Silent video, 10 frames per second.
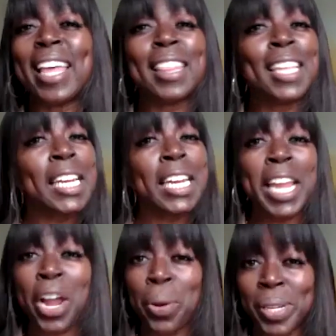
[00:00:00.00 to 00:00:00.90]
and the
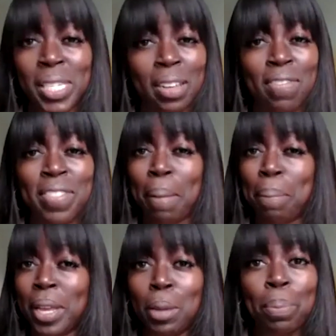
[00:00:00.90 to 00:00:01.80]
narrative
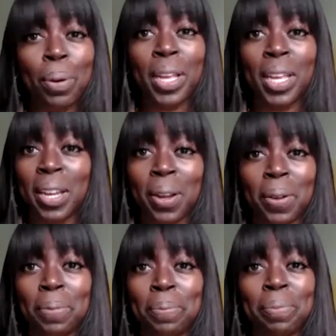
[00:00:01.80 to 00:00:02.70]
that people
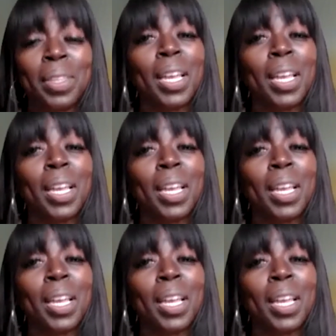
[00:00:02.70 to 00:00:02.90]
hear